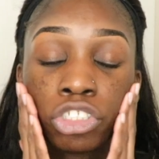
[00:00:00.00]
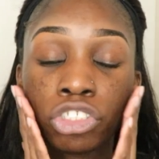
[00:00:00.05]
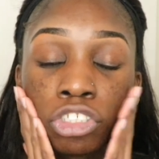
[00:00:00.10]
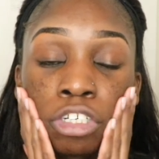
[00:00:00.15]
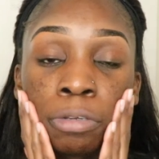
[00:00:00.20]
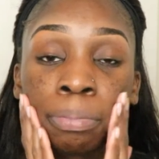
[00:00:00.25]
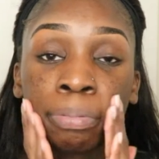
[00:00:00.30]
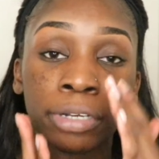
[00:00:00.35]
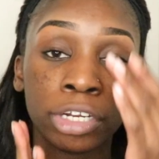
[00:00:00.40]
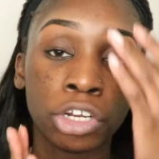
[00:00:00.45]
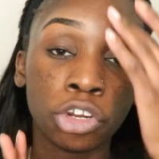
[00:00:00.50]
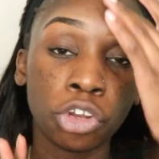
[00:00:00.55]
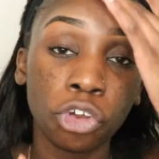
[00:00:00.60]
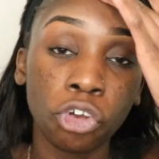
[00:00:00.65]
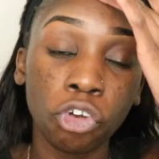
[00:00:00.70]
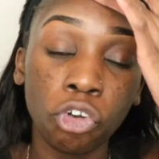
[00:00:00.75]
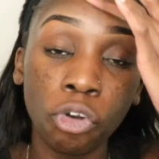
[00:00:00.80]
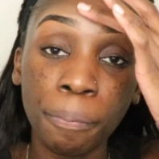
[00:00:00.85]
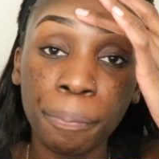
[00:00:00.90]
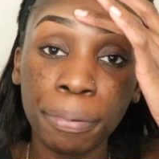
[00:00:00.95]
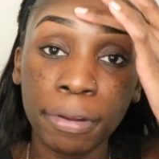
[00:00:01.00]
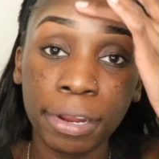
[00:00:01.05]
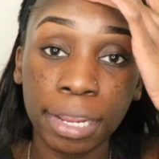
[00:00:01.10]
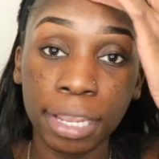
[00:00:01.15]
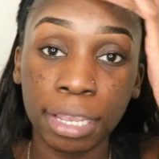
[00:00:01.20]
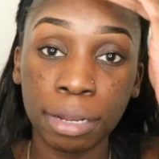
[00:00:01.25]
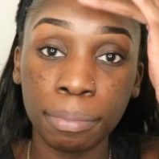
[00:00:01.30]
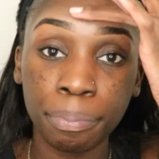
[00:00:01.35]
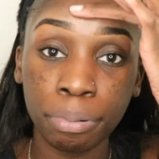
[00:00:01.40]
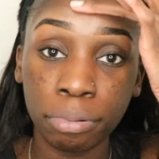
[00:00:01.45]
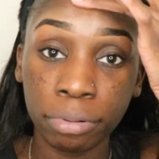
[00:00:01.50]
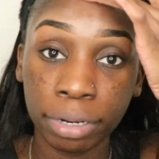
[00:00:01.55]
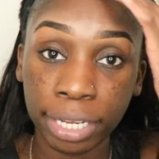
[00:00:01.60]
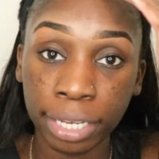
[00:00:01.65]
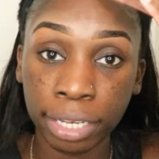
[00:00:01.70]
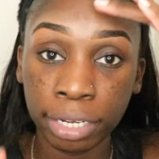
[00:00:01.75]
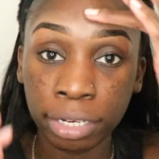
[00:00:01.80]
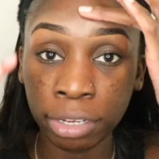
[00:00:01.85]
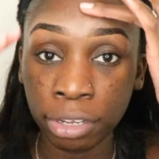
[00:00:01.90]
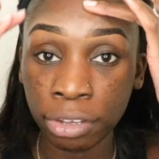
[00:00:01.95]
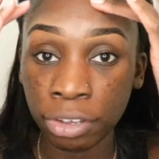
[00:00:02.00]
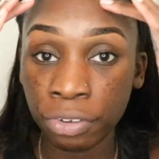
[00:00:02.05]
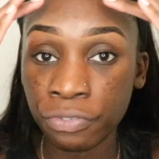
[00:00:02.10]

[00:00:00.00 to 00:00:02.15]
duper uber important